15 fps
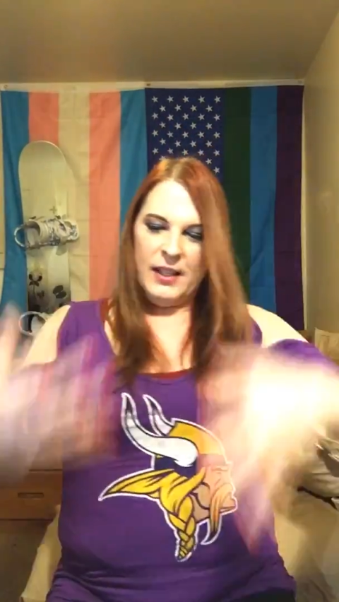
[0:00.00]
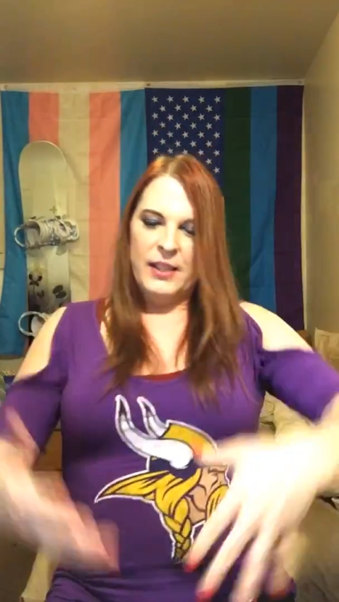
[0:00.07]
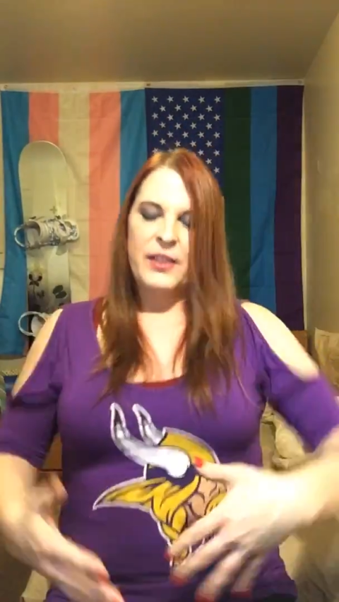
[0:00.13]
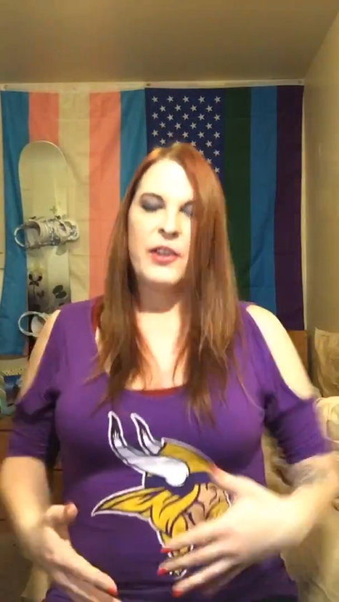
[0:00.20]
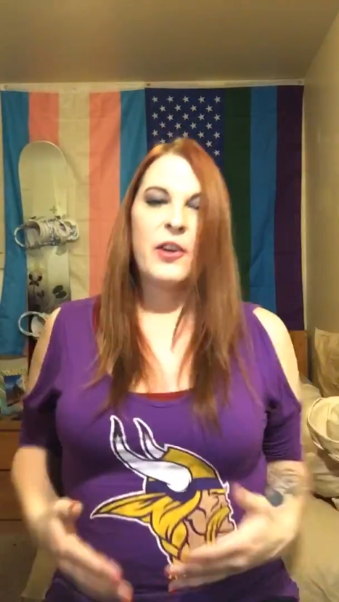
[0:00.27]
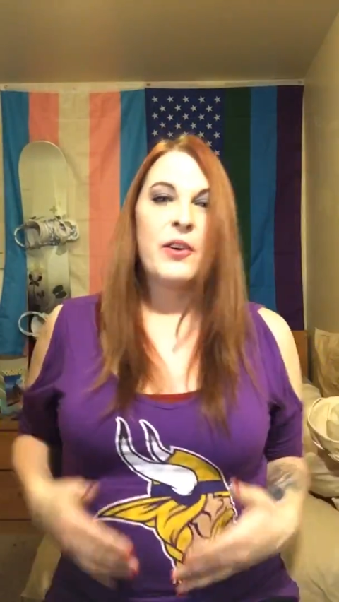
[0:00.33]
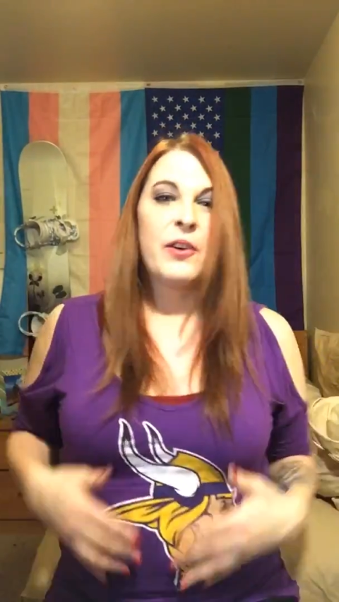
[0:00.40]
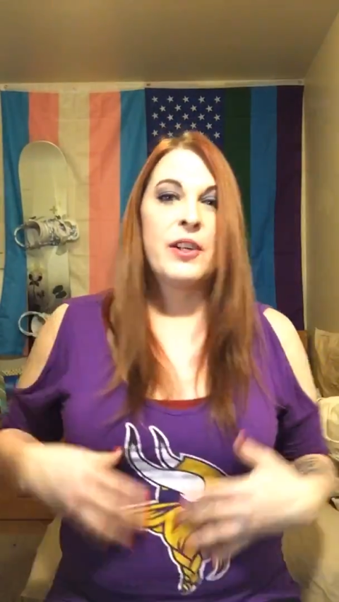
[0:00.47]

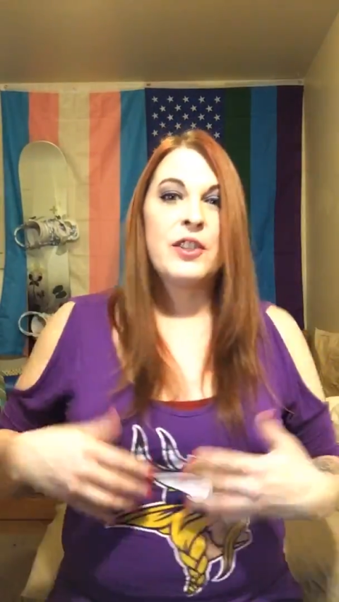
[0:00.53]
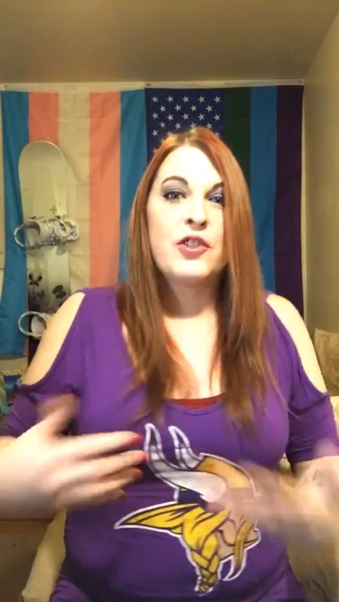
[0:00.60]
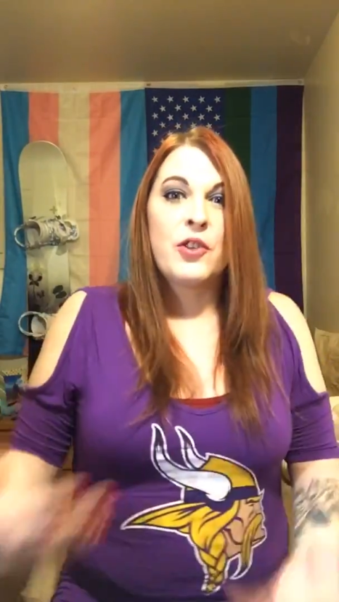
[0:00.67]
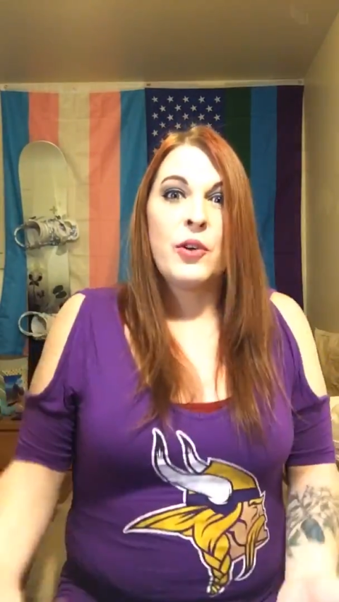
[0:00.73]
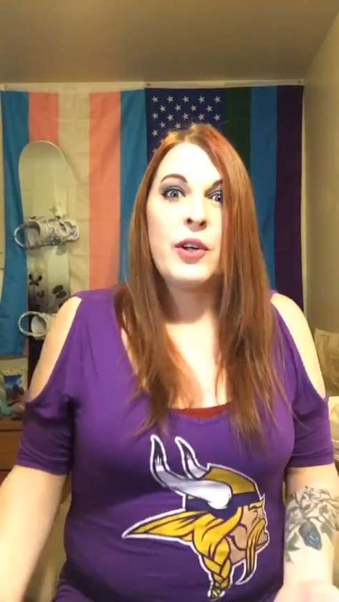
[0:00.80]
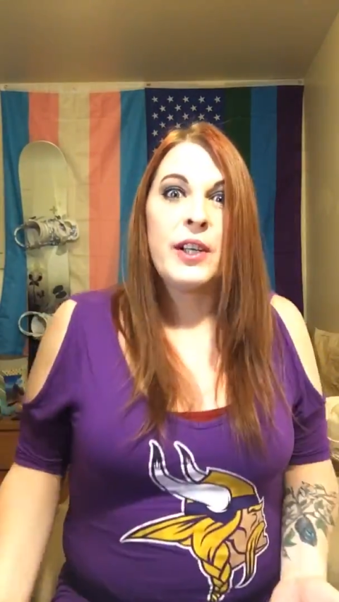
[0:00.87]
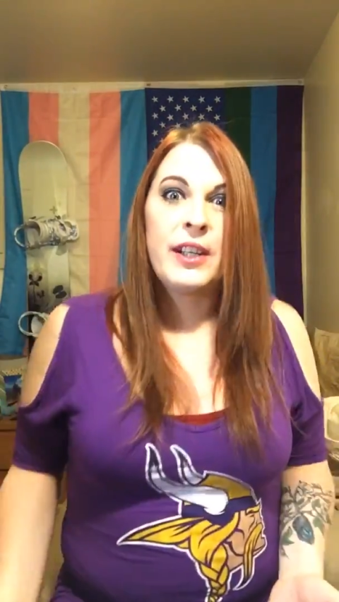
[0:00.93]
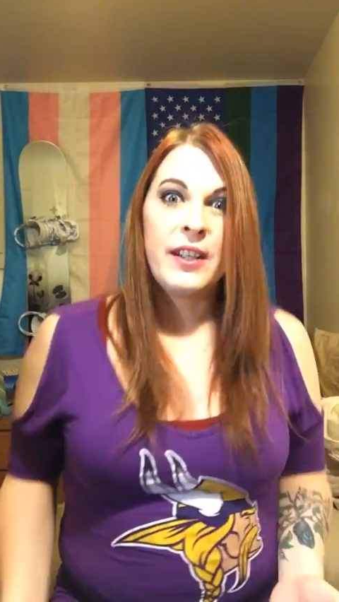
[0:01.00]

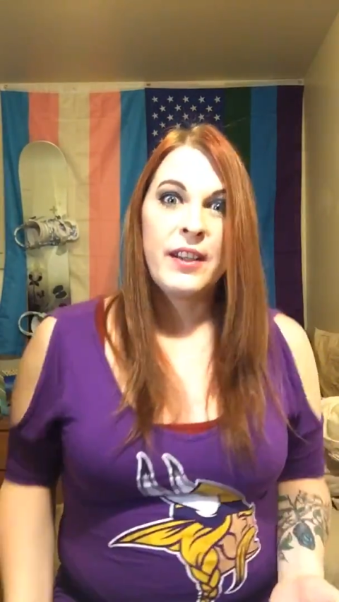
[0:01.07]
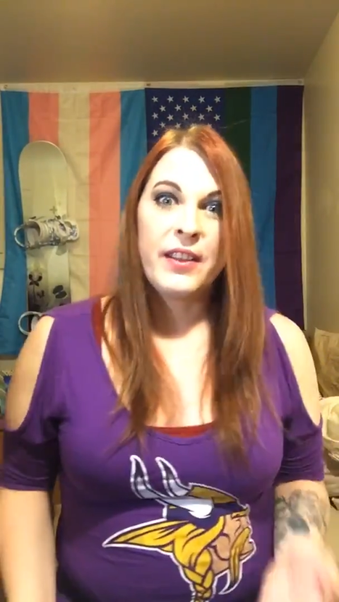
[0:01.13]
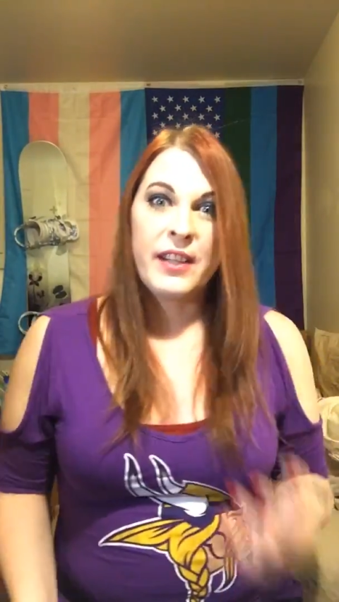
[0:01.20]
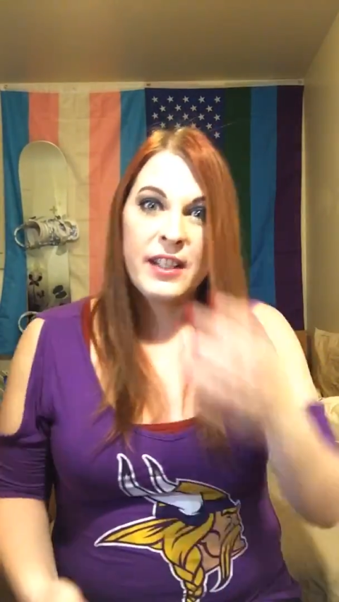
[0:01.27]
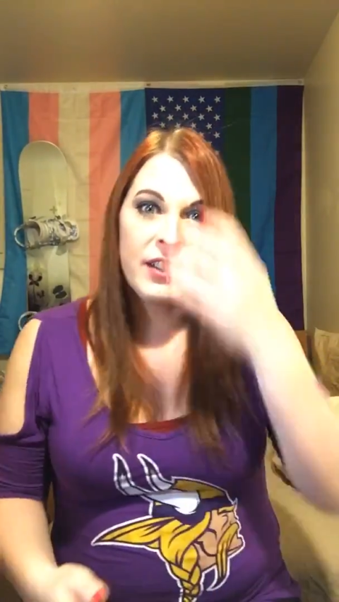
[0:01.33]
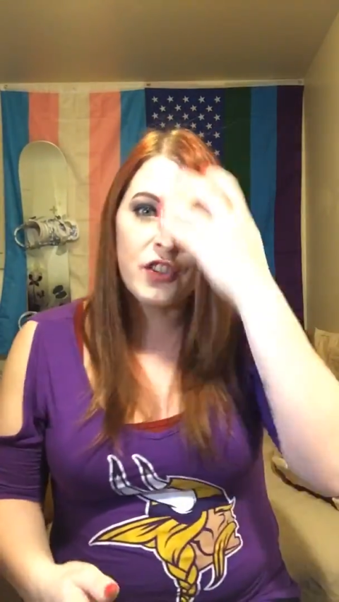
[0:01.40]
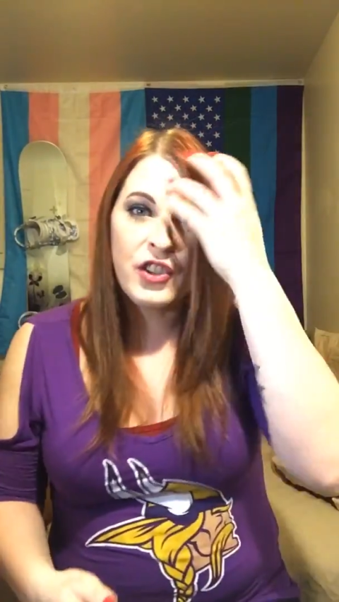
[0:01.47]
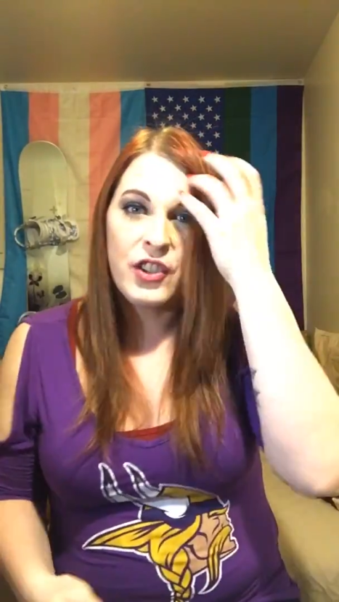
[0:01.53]
enjoy
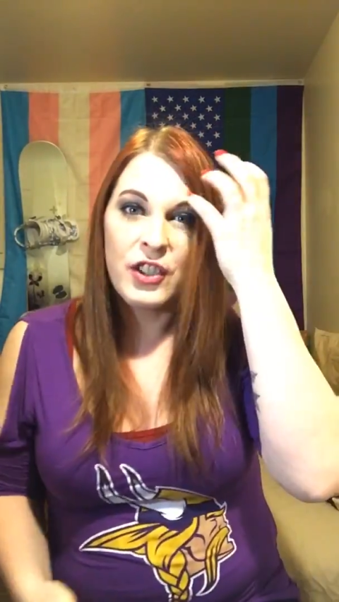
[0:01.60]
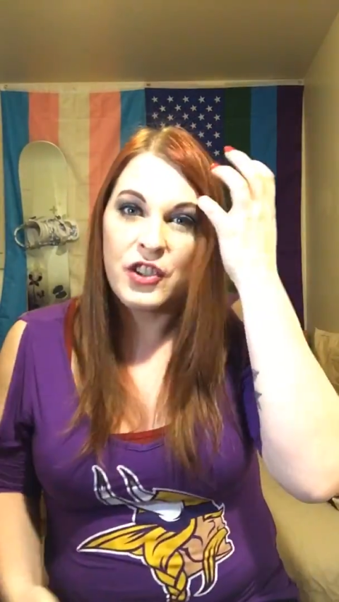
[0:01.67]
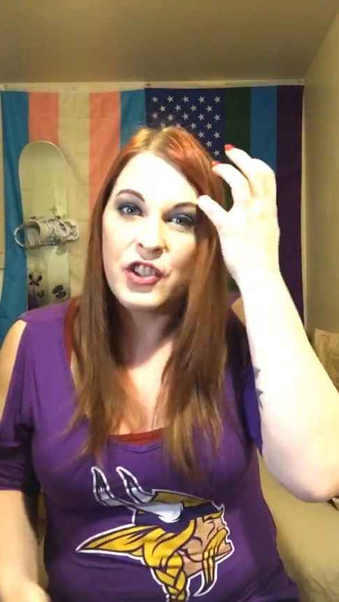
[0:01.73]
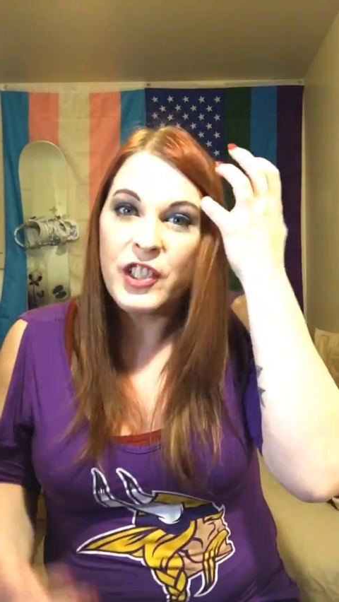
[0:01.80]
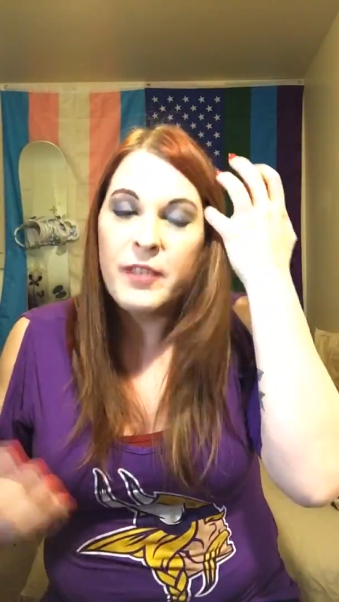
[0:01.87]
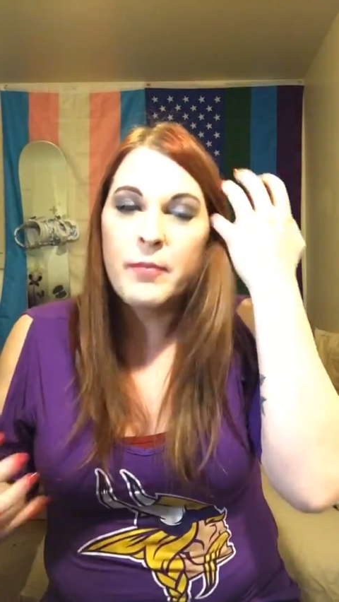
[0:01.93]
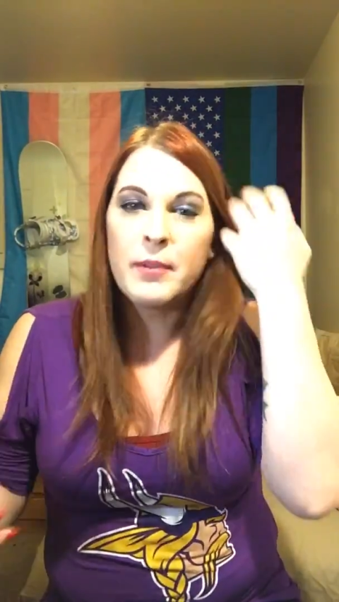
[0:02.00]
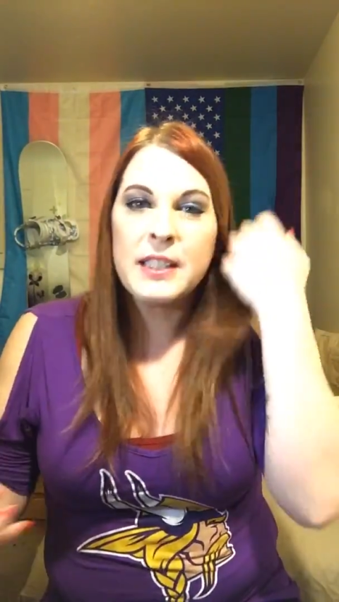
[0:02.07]
the
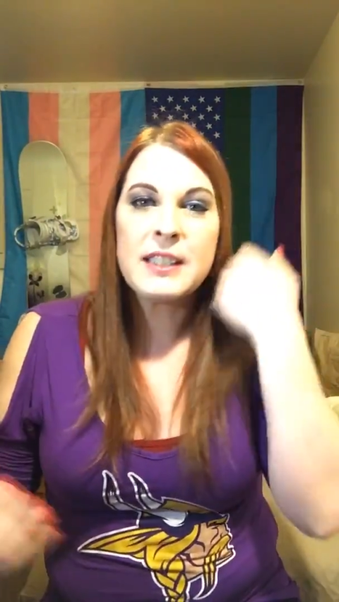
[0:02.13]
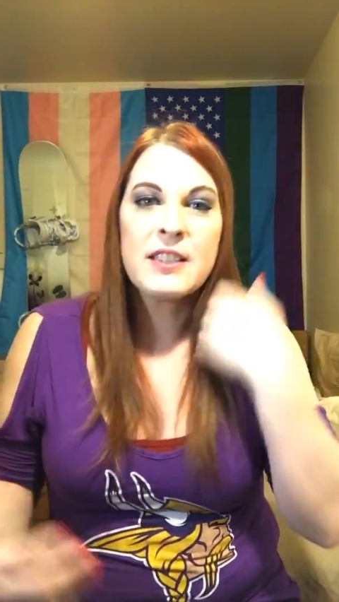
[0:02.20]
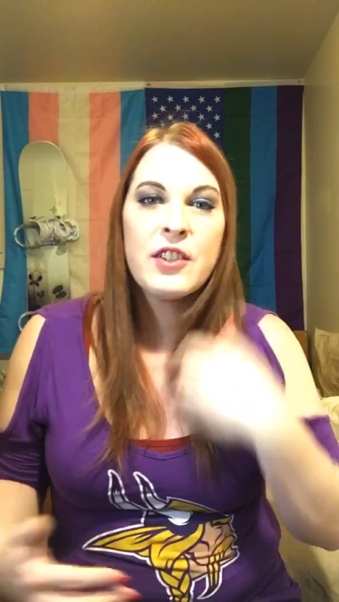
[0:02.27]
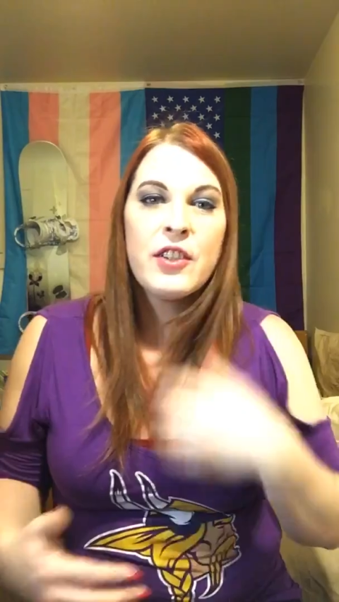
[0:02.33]
achievements.